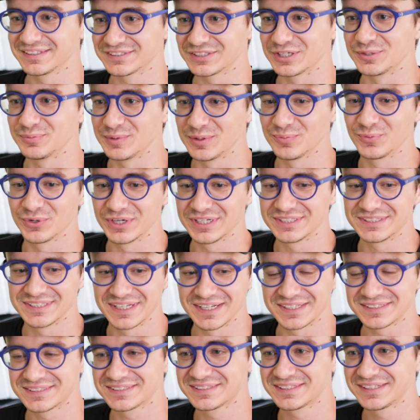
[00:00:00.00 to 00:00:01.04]
Yes, on memories.
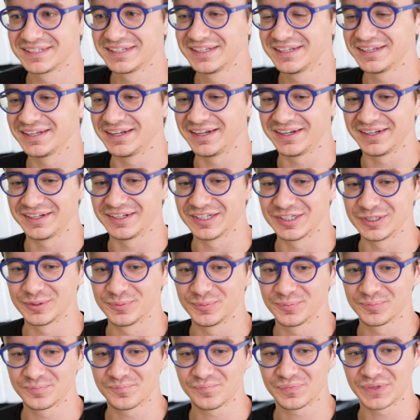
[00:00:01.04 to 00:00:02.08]
Yes.
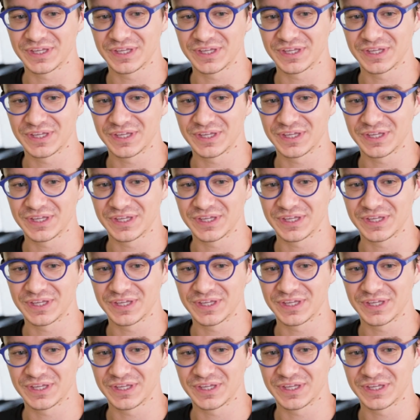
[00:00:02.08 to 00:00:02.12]
Yeah.